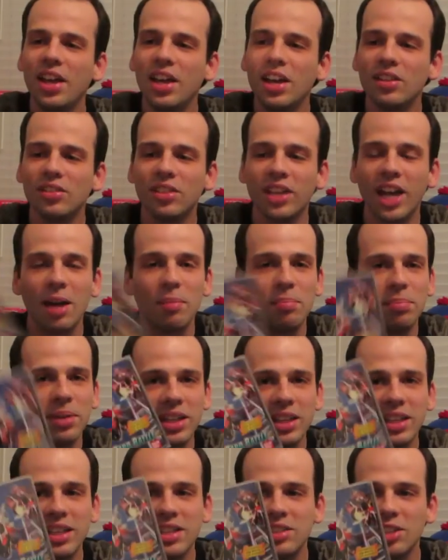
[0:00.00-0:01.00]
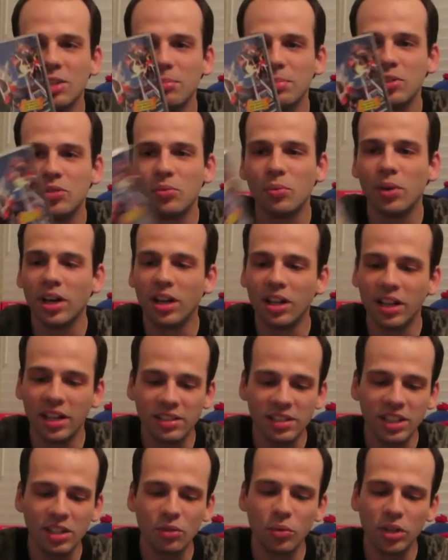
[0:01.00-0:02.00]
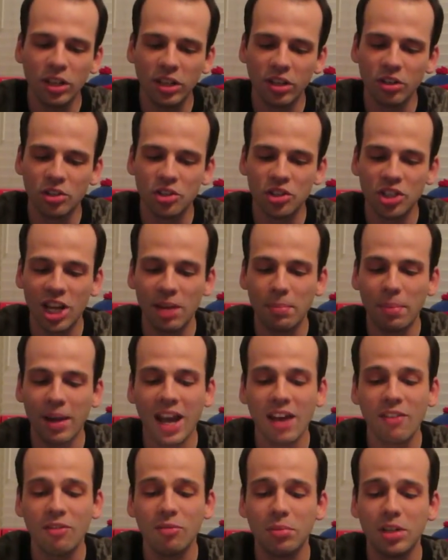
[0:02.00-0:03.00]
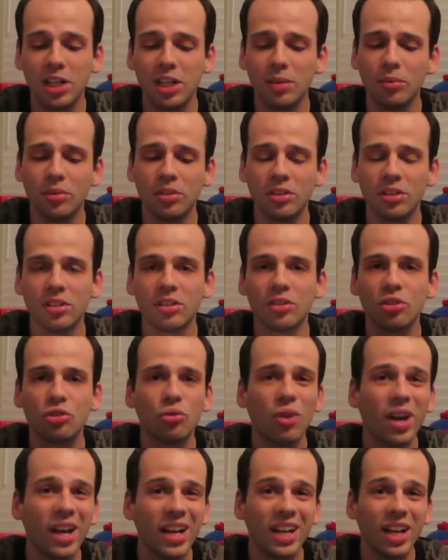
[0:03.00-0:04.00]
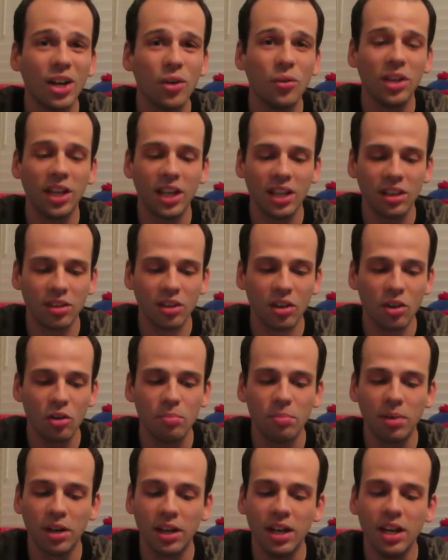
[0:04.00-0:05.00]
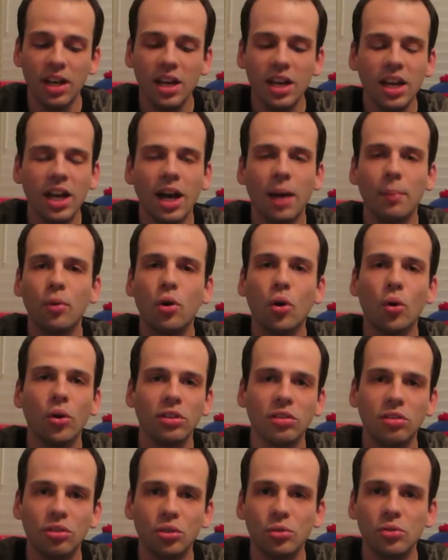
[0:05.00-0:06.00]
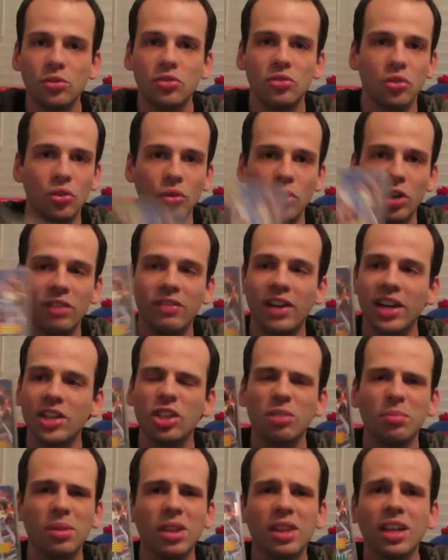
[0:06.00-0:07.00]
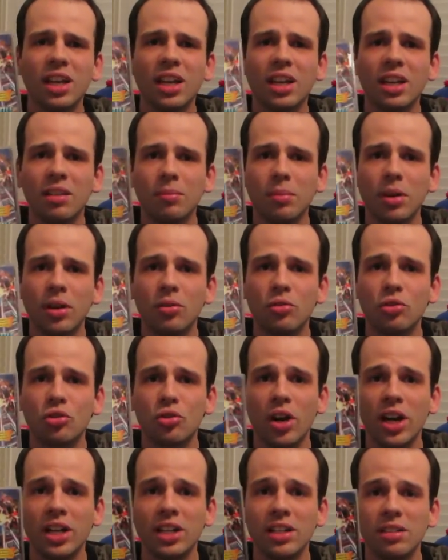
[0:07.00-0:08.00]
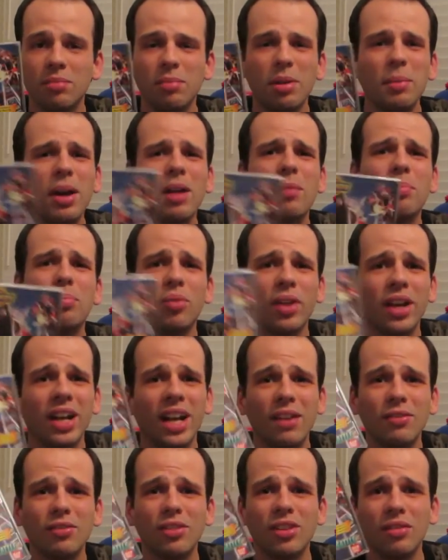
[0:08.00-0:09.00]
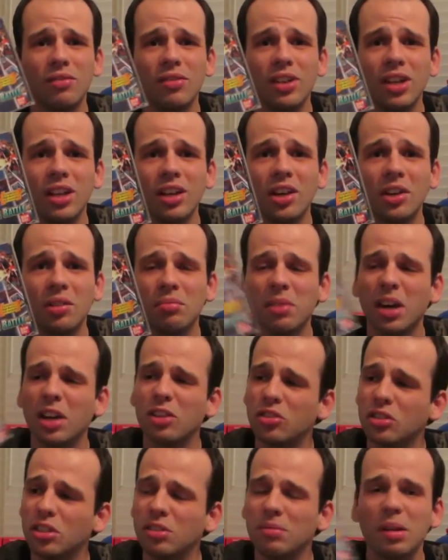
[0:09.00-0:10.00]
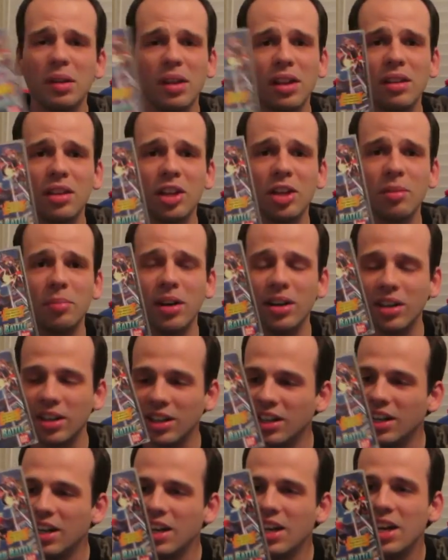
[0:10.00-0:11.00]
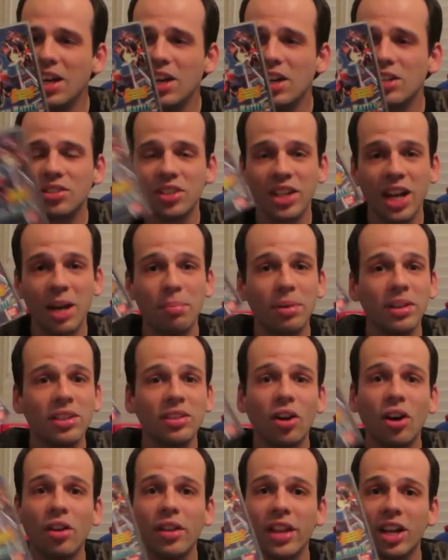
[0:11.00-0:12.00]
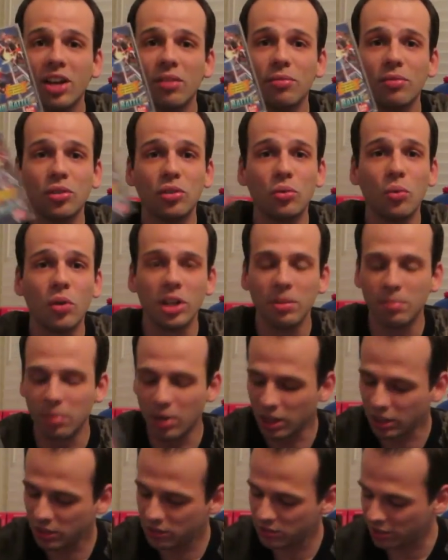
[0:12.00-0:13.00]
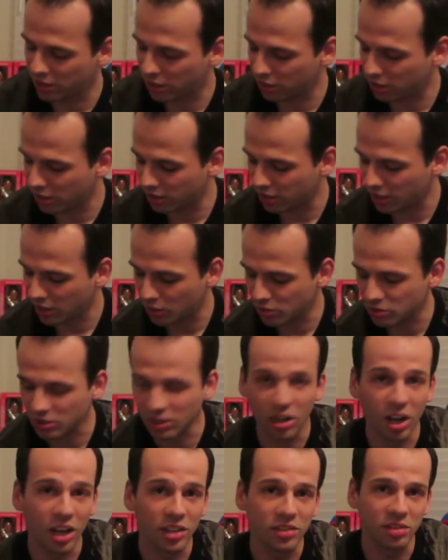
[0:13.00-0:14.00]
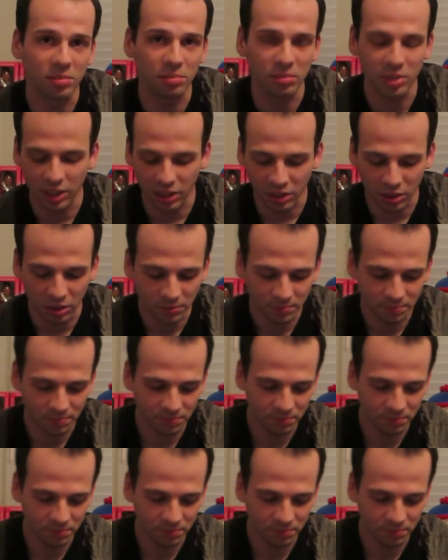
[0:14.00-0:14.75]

So yeah, I picked this up as well. It's in really good shape. I haven't been able to try it out yet though, but I'm going to soon. I've actually been thinking about trying this. Maybe I'll play it after the video, actually, now that I think about it. So yeah, I picked all that up for 20 bucks, and I thought that was an awesome deal.